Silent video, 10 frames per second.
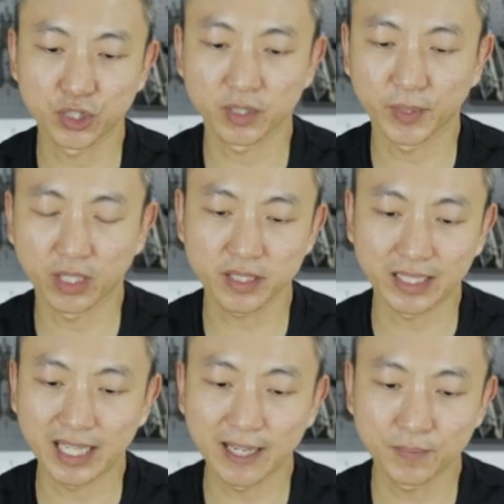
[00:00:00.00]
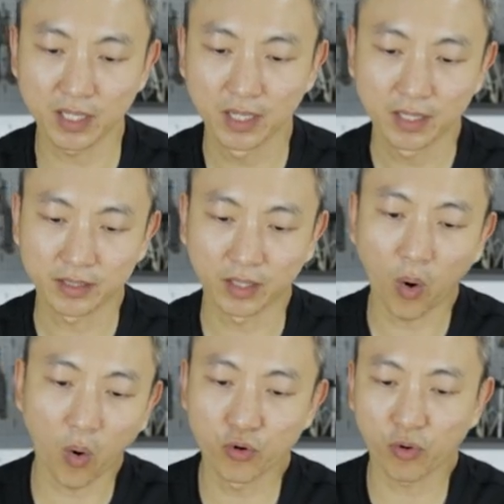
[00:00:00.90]
feature because it keeps the
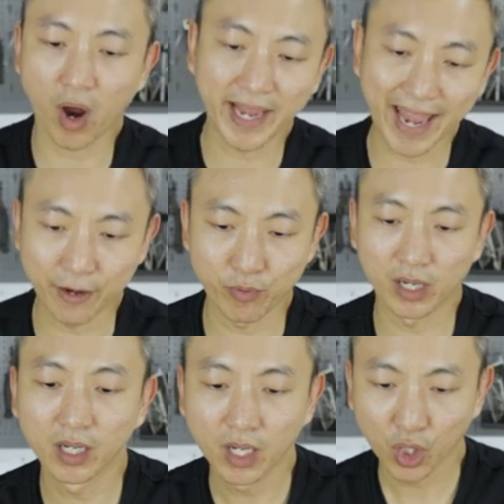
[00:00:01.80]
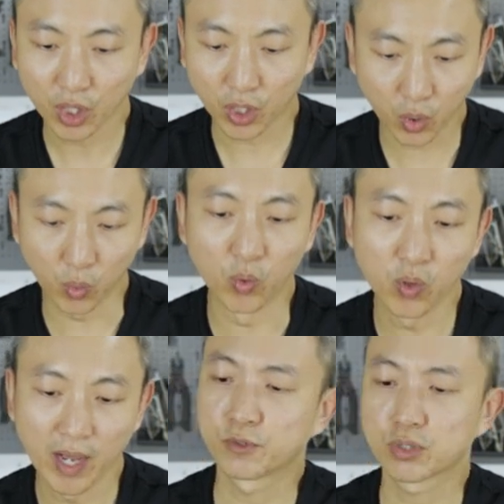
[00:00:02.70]
whole groin area
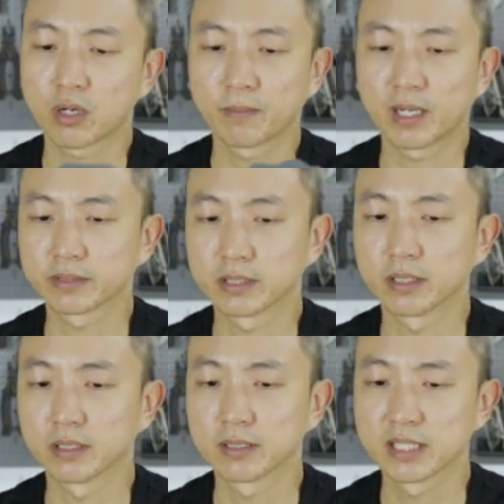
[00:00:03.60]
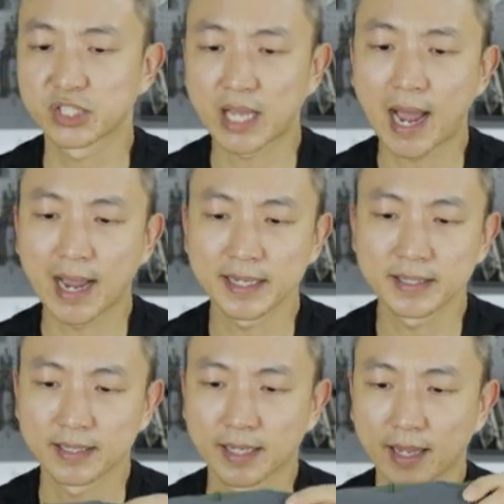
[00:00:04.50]
cool. If you talk about the
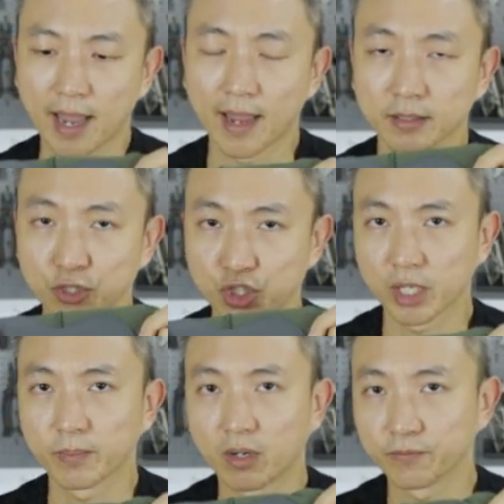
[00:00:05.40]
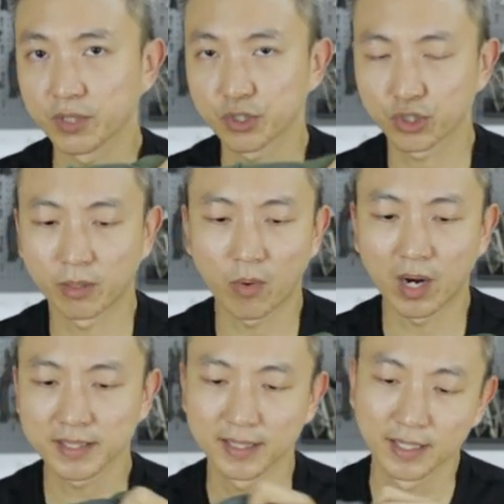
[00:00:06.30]
size and the shape of this
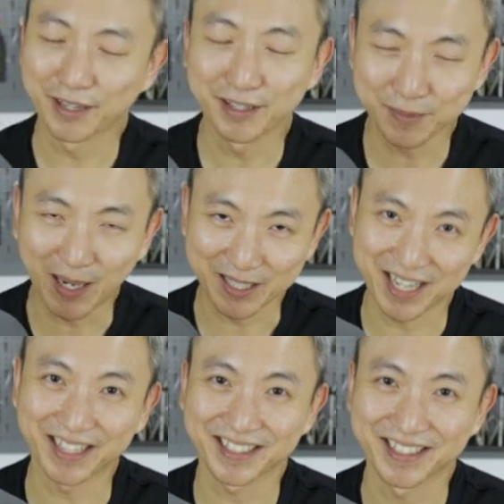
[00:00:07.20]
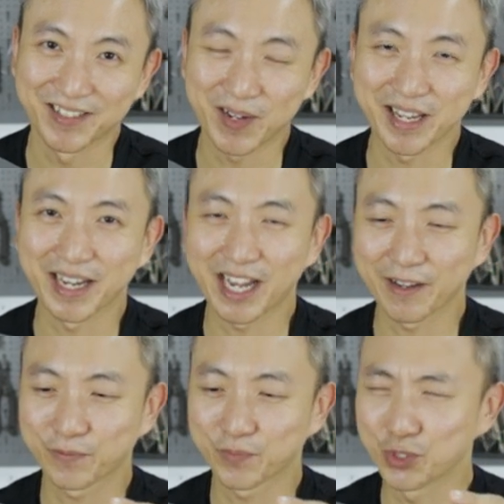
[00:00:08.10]
chamois, here's my take. Okay,
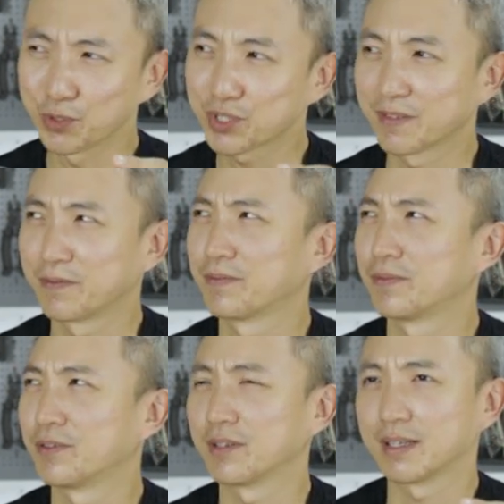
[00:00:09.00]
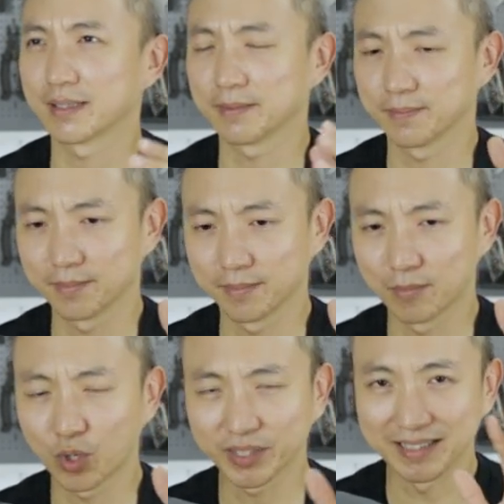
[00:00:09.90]
I've used for like
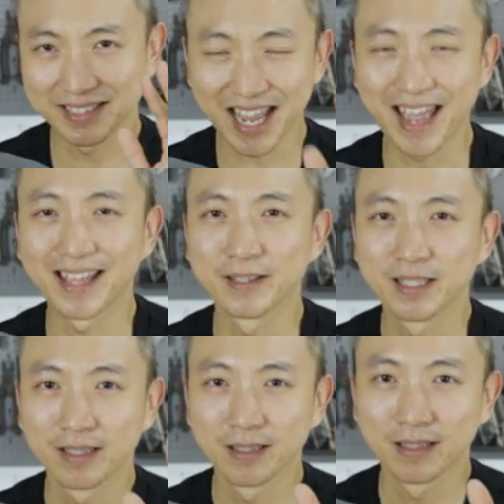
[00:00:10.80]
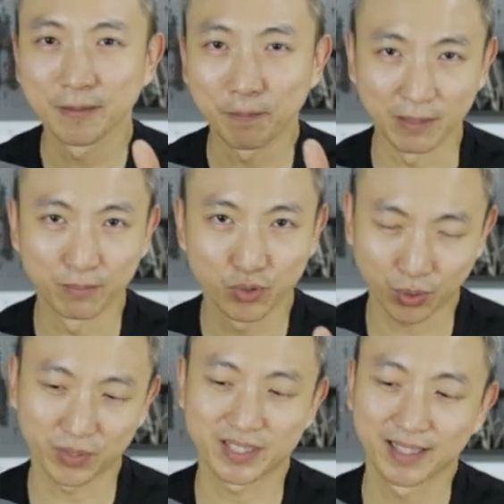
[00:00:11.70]
more than 10 bib
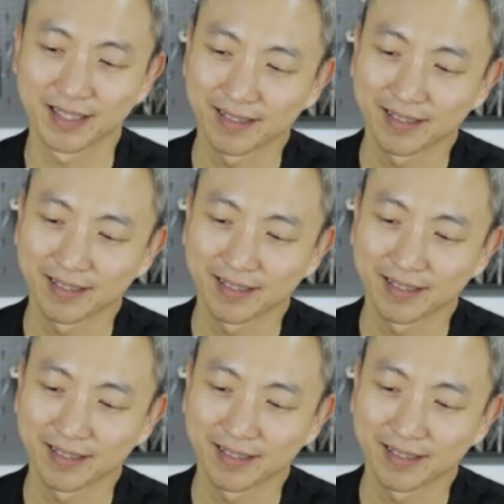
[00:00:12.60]
shorts,